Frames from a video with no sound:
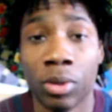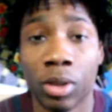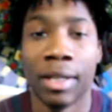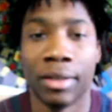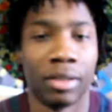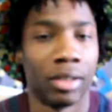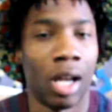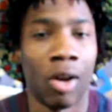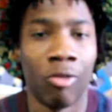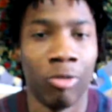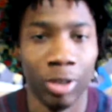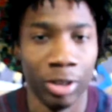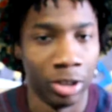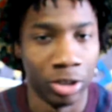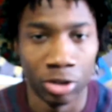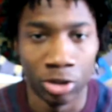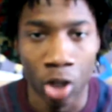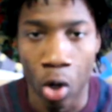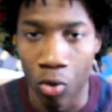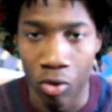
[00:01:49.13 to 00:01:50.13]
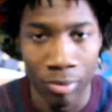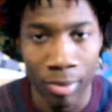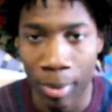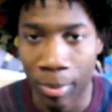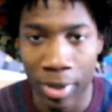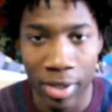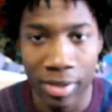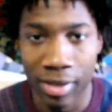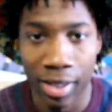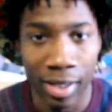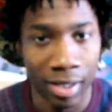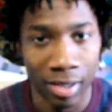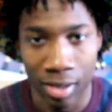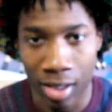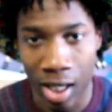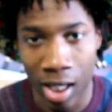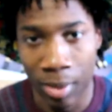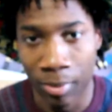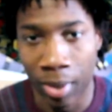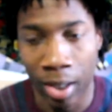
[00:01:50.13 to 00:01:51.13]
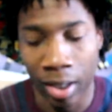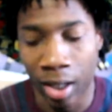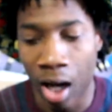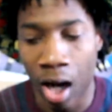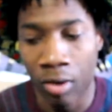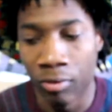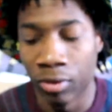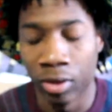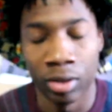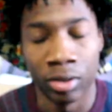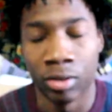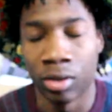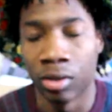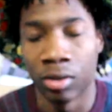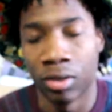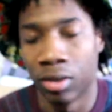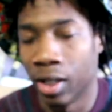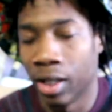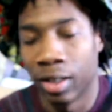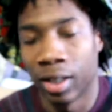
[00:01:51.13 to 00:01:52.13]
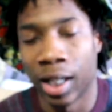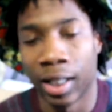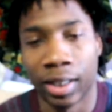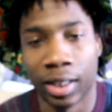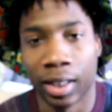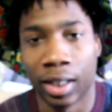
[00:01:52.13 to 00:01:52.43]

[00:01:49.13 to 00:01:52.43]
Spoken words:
It's just I really just don't remember this nigga's name. Like, I really just didn't like the